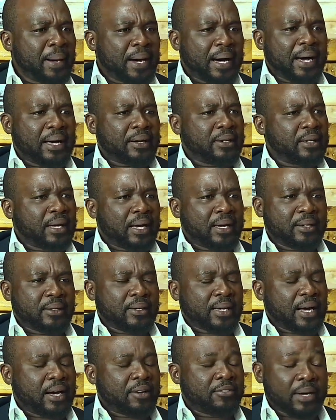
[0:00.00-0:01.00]
but
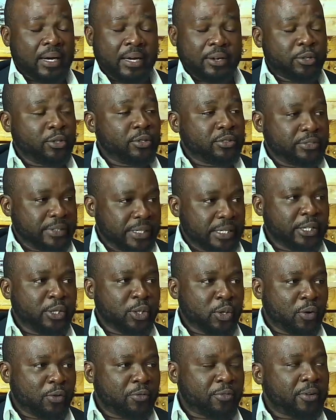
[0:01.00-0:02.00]
I don't
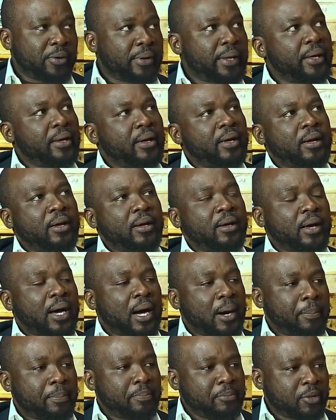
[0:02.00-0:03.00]
really know for
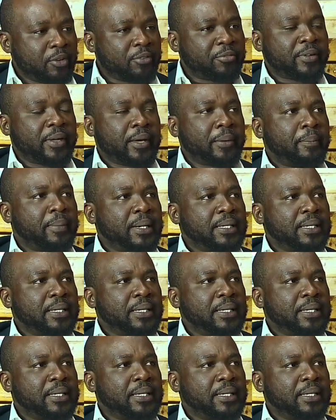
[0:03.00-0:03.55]
up north here.